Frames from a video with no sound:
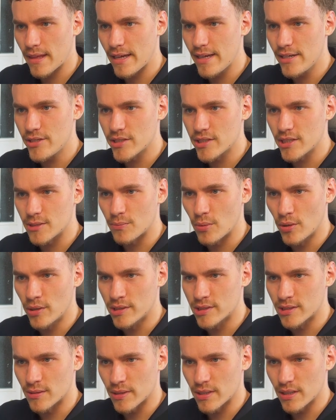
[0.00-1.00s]
Each of these
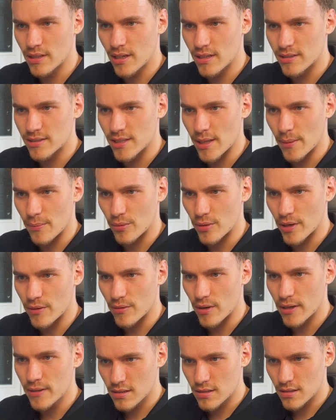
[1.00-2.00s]
points I'm going to kind of separate,
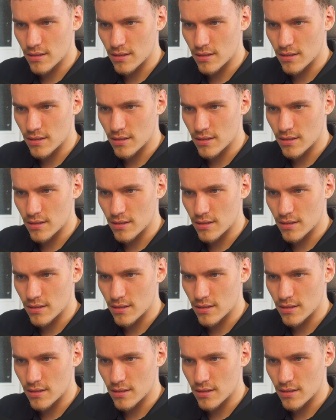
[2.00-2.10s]
right?